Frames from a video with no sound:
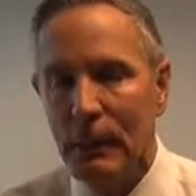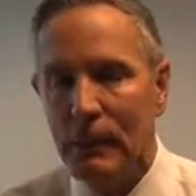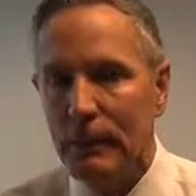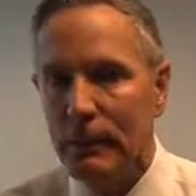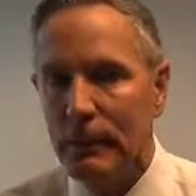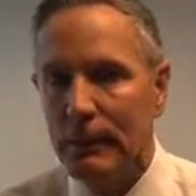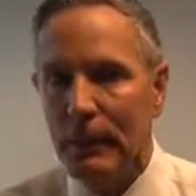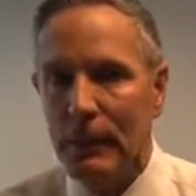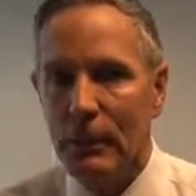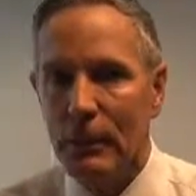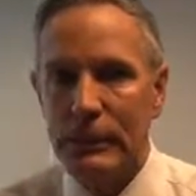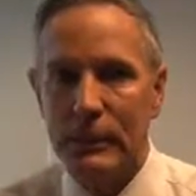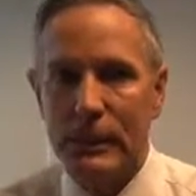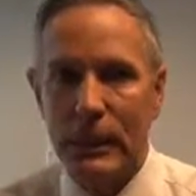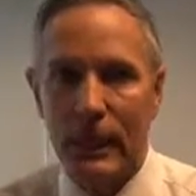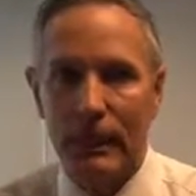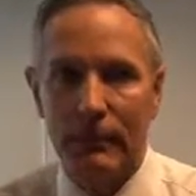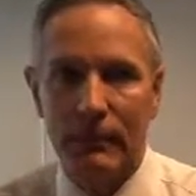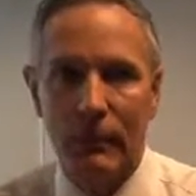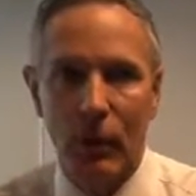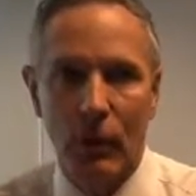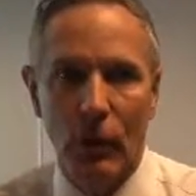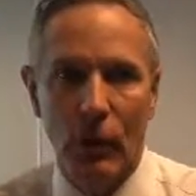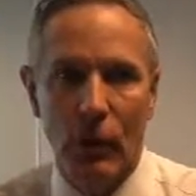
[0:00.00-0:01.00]
The
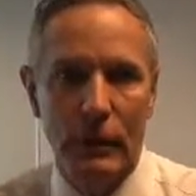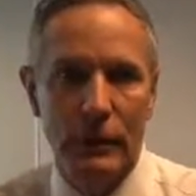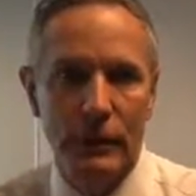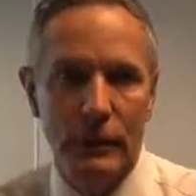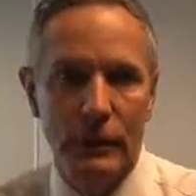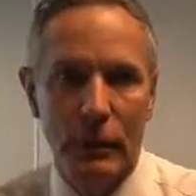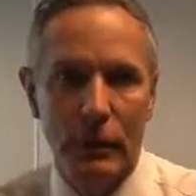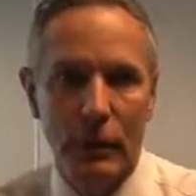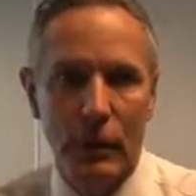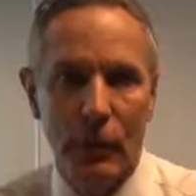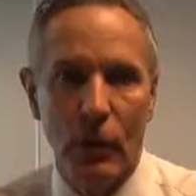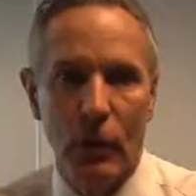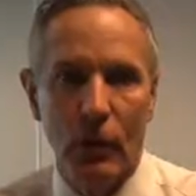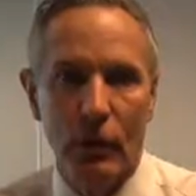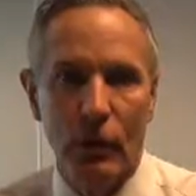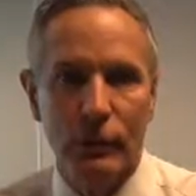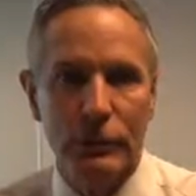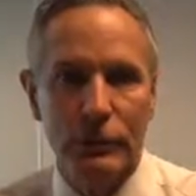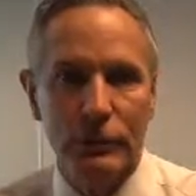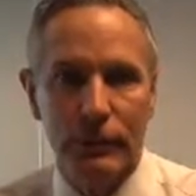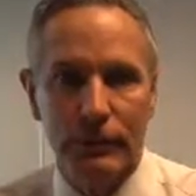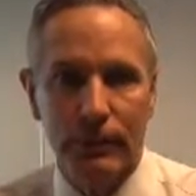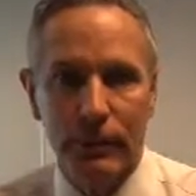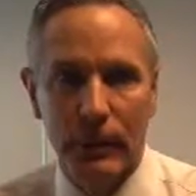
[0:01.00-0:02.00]
maritime law is the law
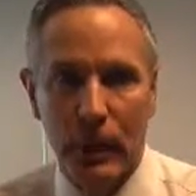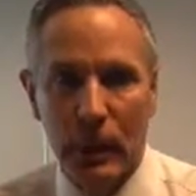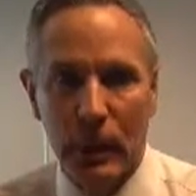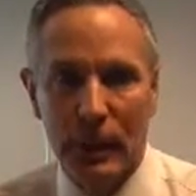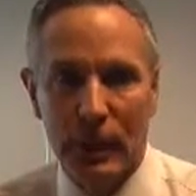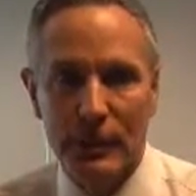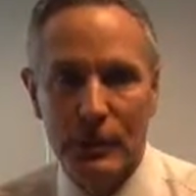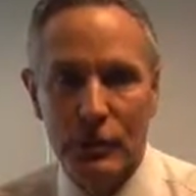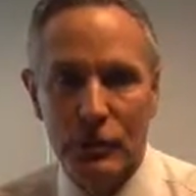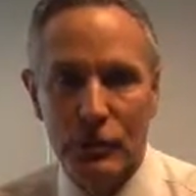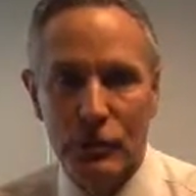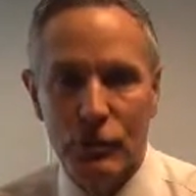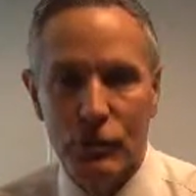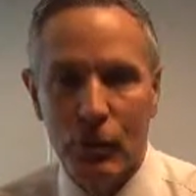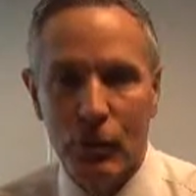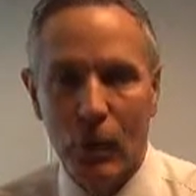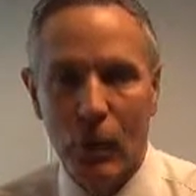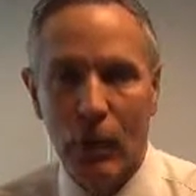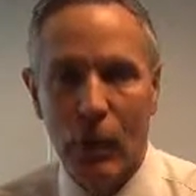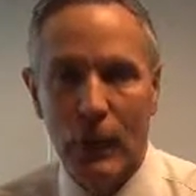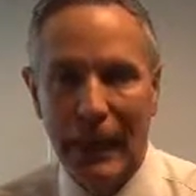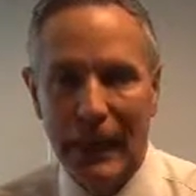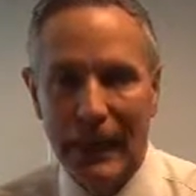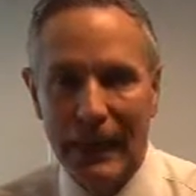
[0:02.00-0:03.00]
which applies to
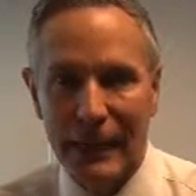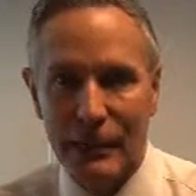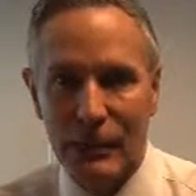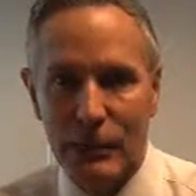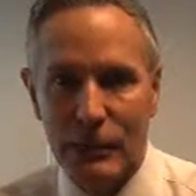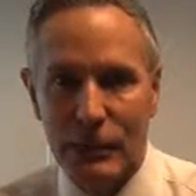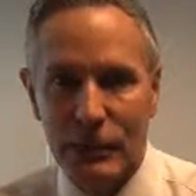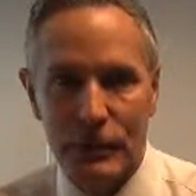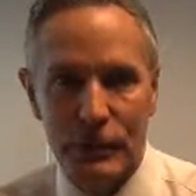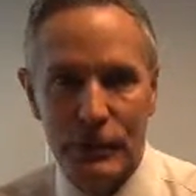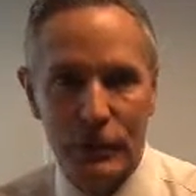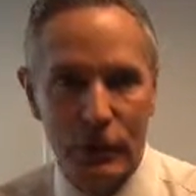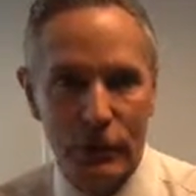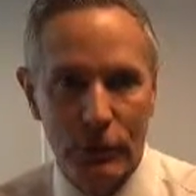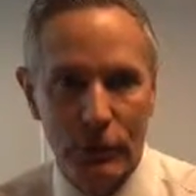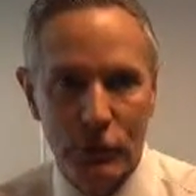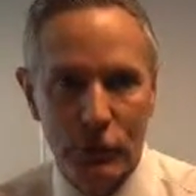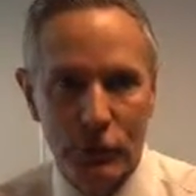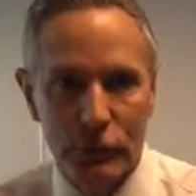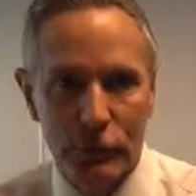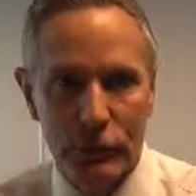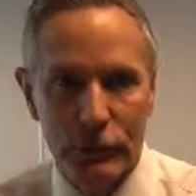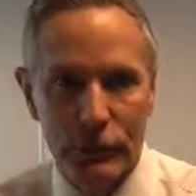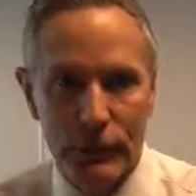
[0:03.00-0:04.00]
all accidents on
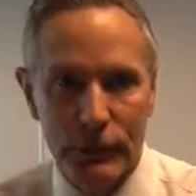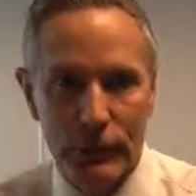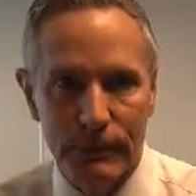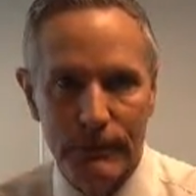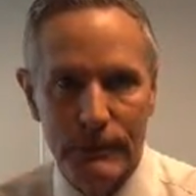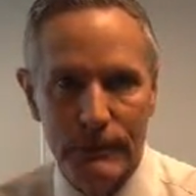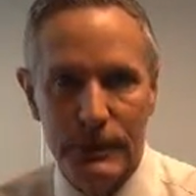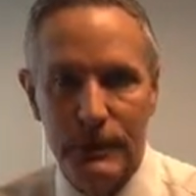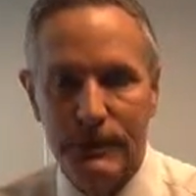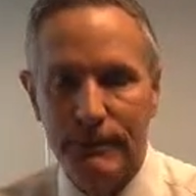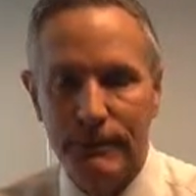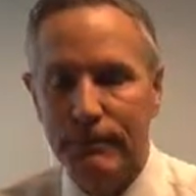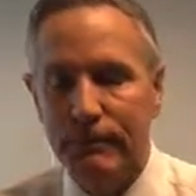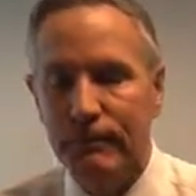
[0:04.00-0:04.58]
cruise ships.